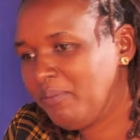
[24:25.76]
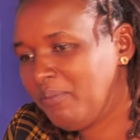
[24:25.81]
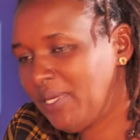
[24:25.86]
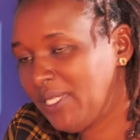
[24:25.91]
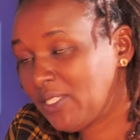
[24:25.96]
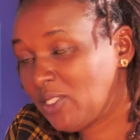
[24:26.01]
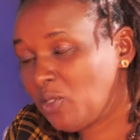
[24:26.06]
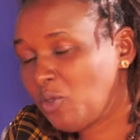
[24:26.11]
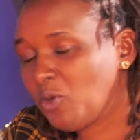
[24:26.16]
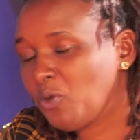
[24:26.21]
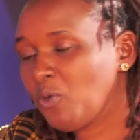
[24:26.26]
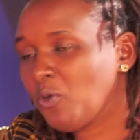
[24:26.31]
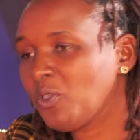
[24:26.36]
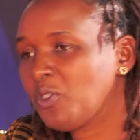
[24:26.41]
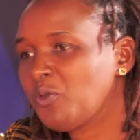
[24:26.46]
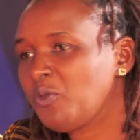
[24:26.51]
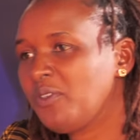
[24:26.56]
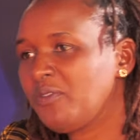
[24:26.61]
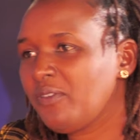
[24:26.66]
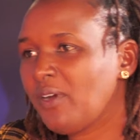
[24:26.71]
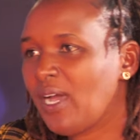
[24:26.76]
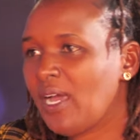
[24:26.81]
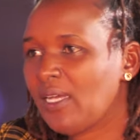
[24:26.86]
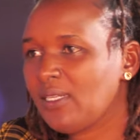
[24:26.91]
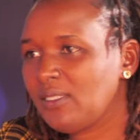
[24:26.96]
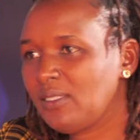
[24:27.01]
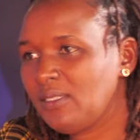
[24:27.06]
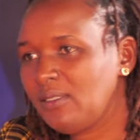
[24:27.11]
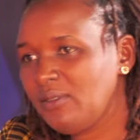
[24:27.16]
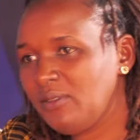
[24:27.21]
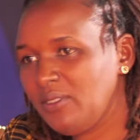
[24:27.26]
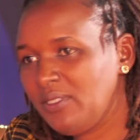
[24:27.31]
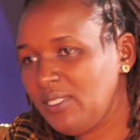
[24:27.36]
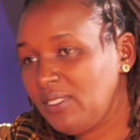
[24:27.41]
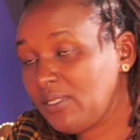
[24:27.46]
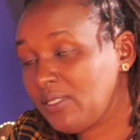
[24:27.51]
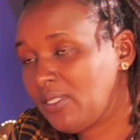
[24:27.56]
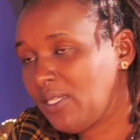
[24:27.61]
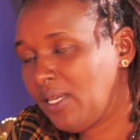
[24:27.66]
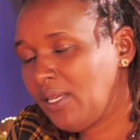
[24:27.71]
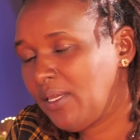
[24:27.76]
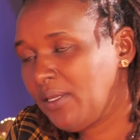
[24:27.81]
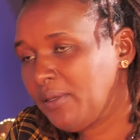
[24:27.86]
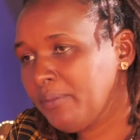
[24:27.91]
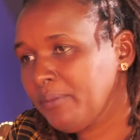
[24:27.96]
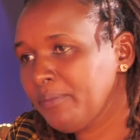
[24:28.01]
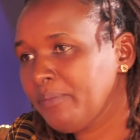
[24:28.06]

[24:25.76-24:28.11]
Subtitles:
based on what we've had this day,